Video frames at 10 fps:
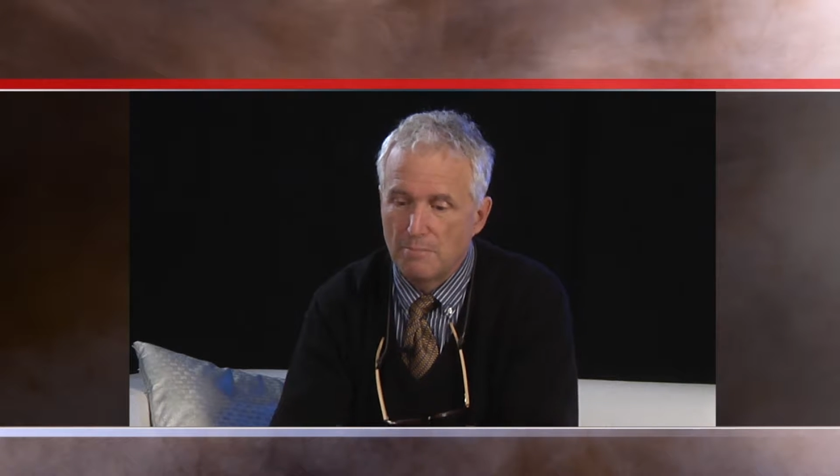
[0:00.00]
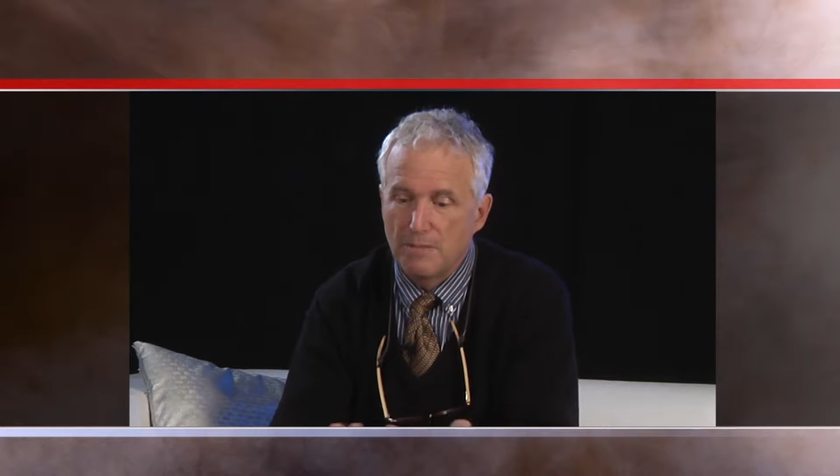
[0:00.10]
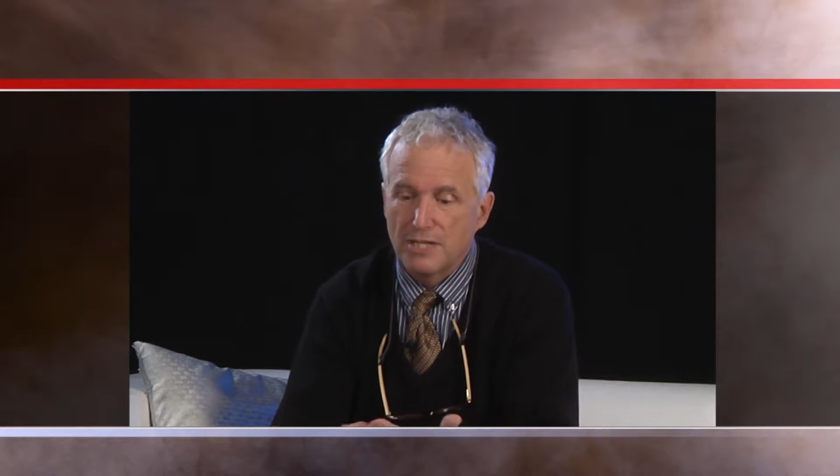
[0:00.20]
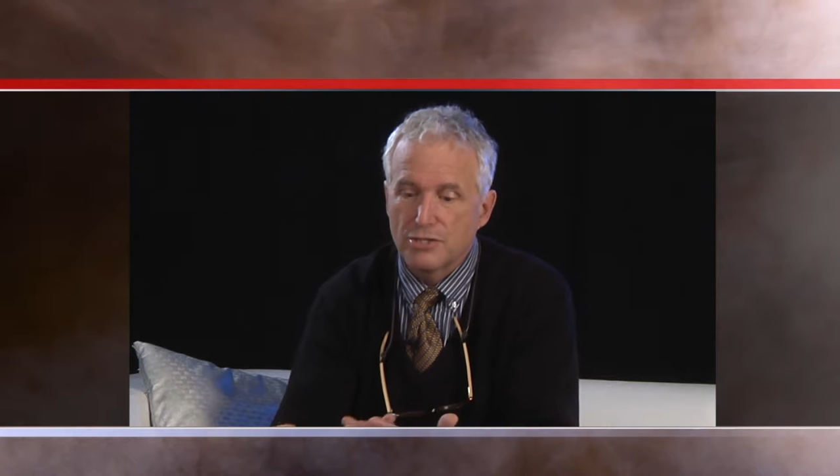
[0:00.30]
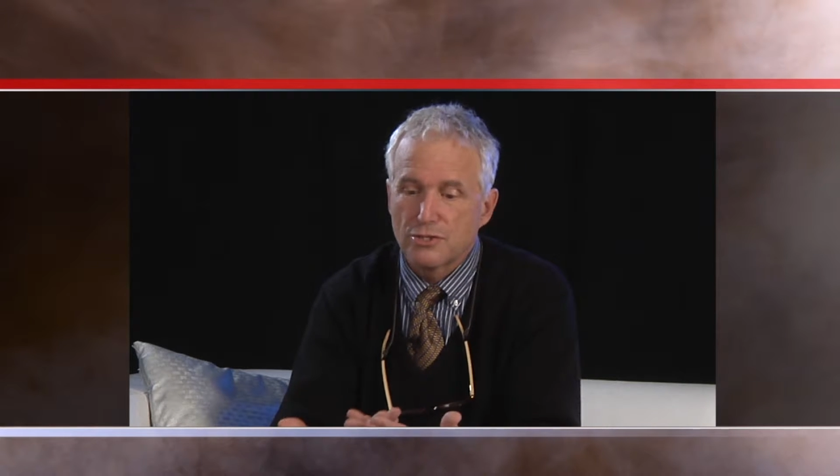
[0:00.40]

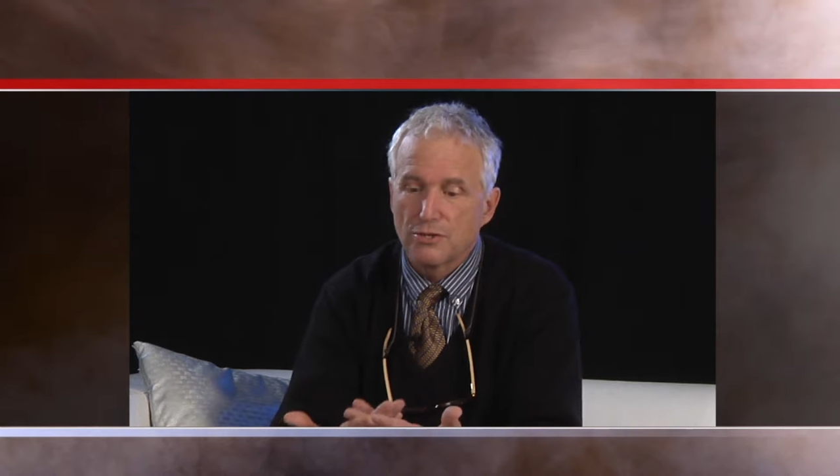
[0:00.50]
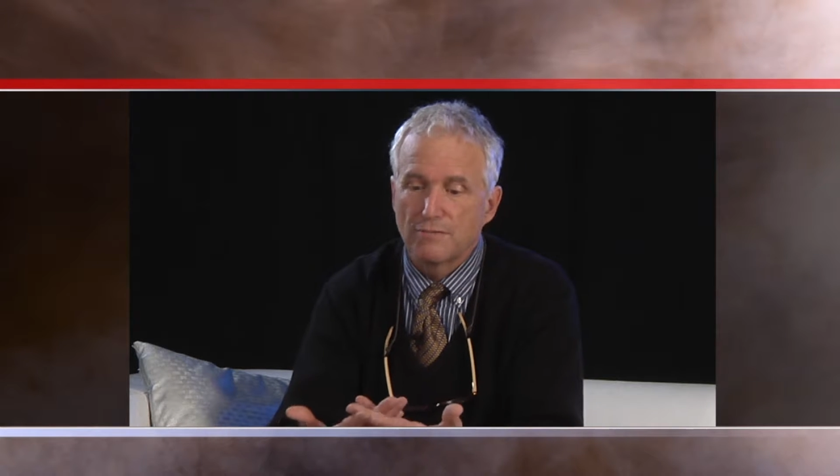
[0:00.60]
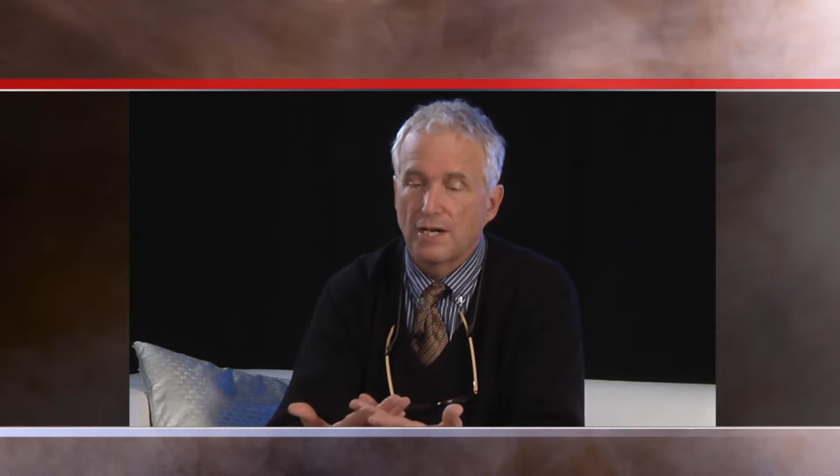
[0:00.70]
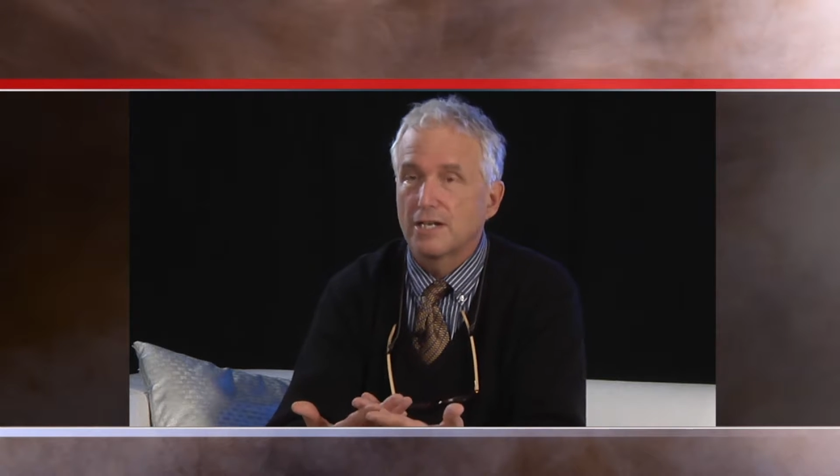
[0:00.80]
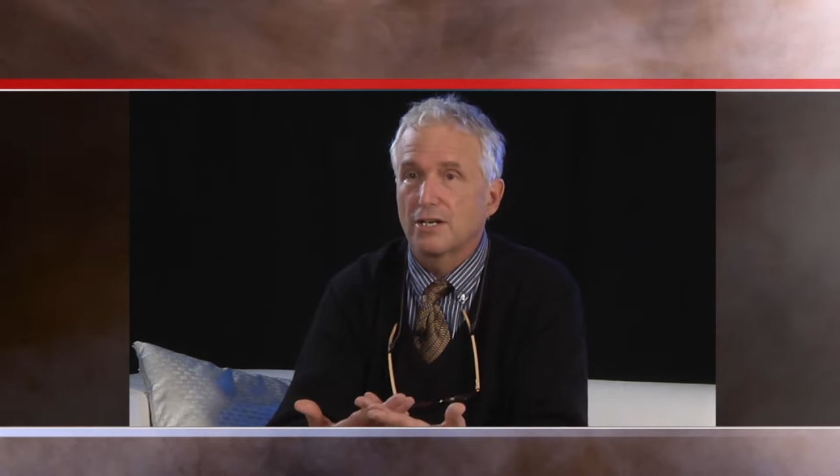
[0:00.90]

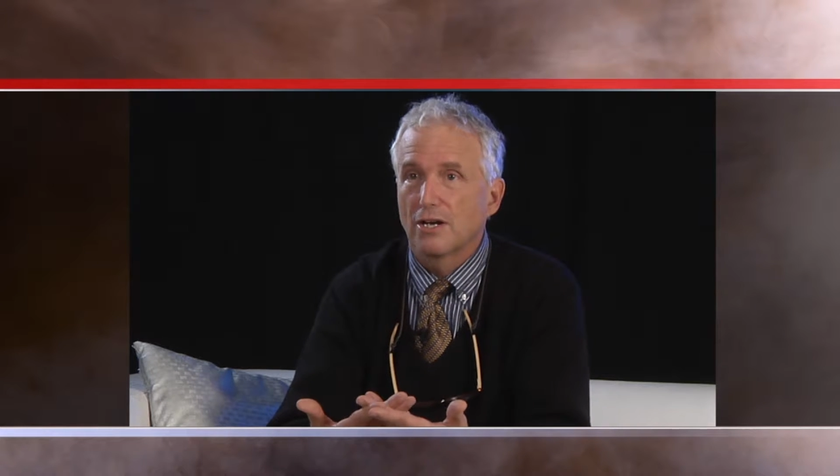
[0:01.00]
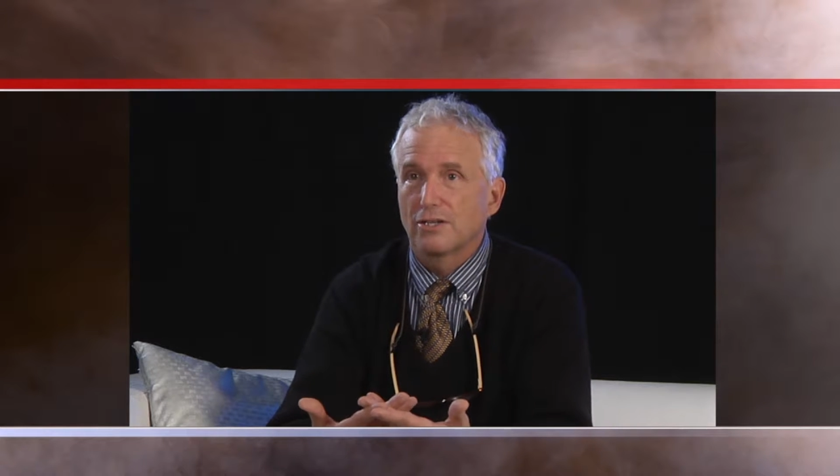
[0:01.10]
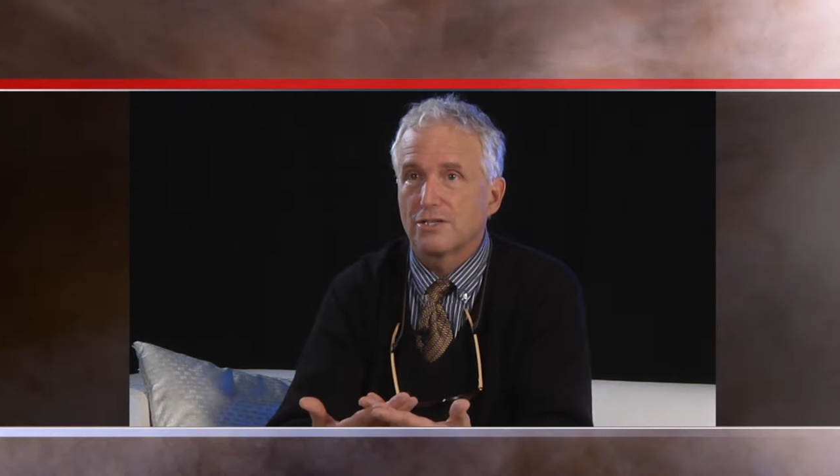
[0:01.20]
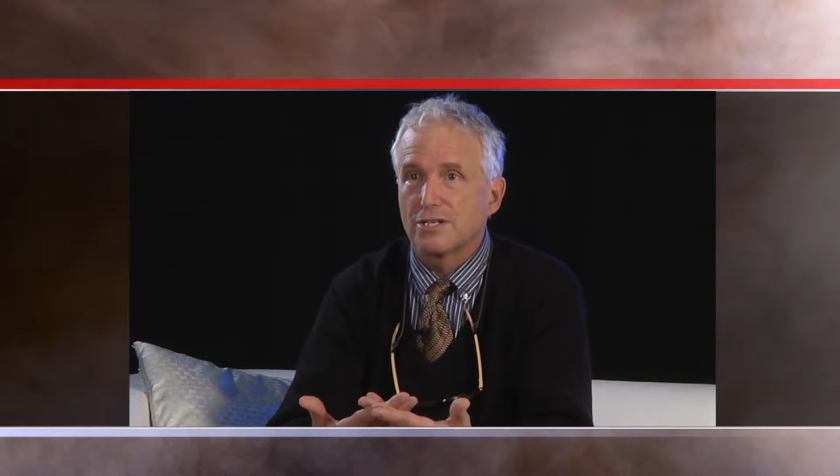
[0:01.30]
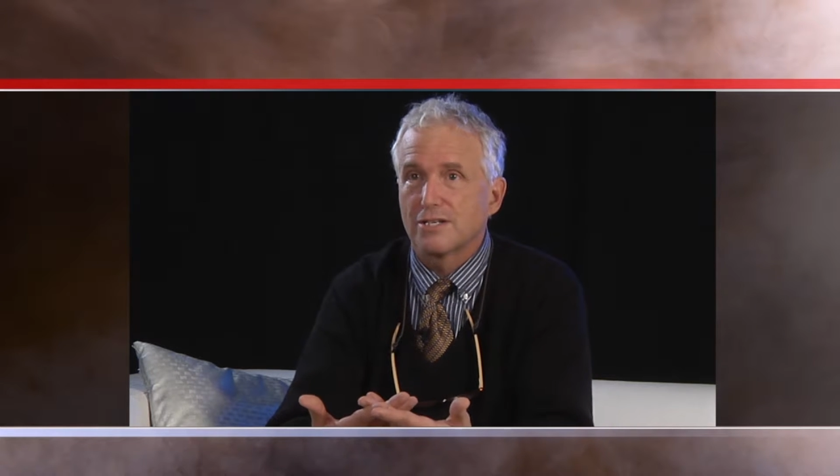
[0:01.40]
mixture of
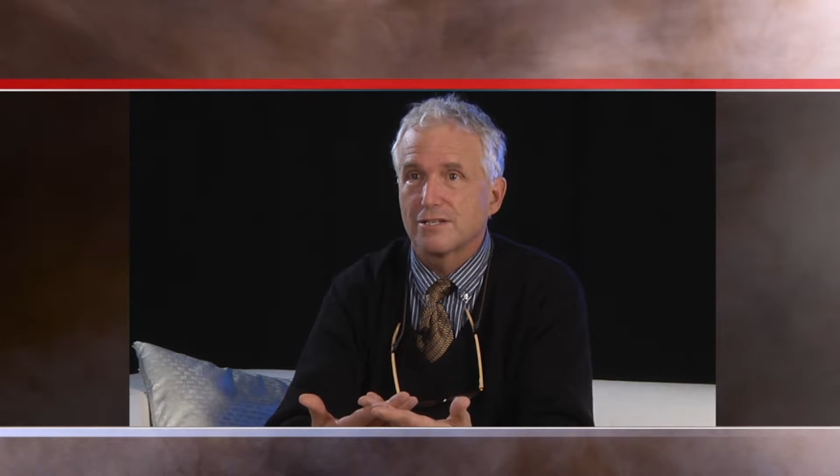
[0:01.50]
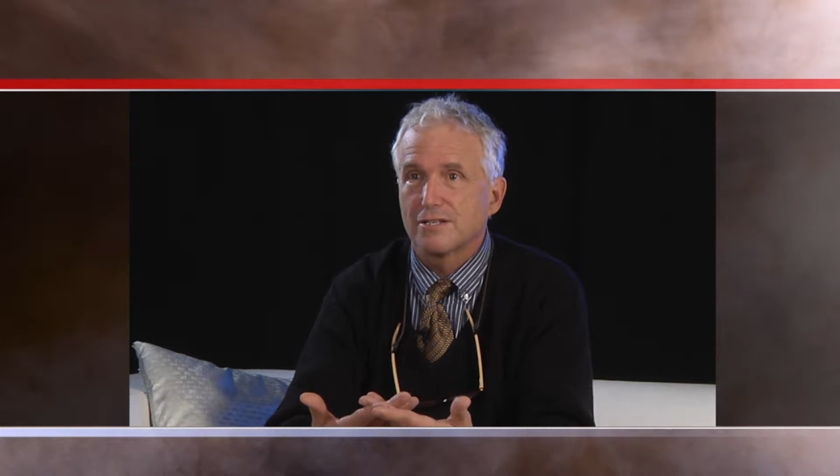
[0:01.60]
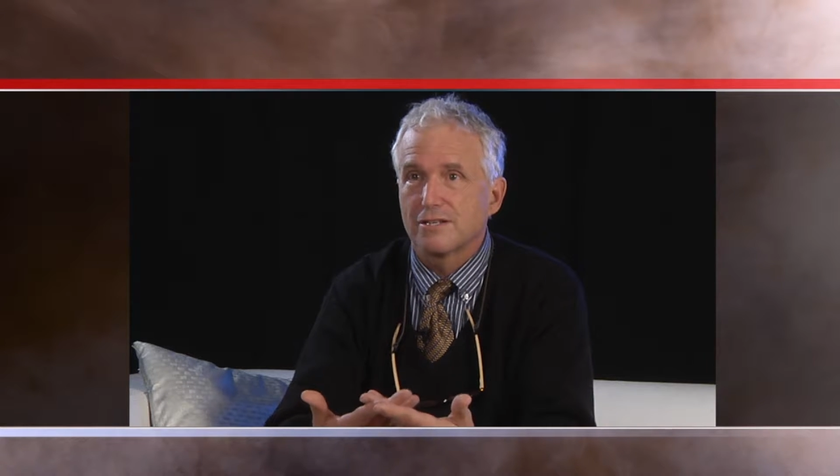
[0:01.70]
ideologies,